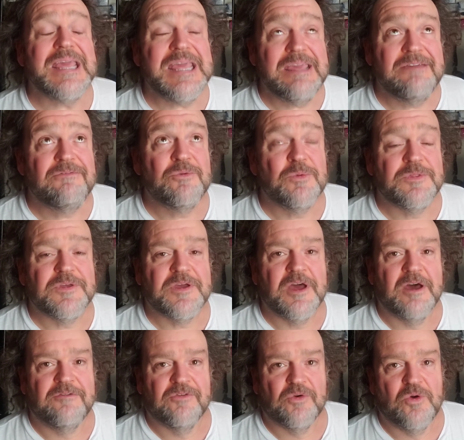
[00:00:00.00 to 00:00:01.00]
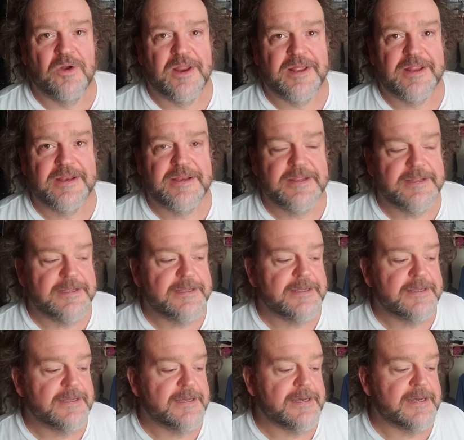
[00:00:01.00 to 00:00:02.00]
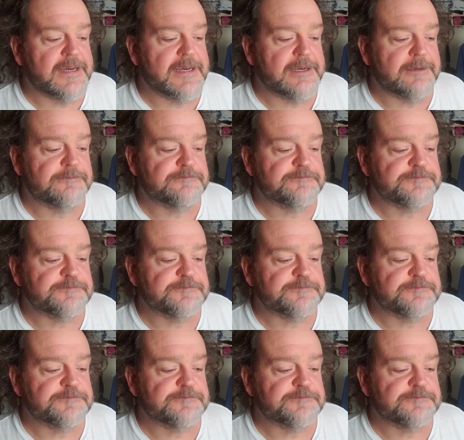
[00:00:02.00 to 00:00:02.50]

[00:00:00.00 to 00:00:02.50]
even with the cover on it.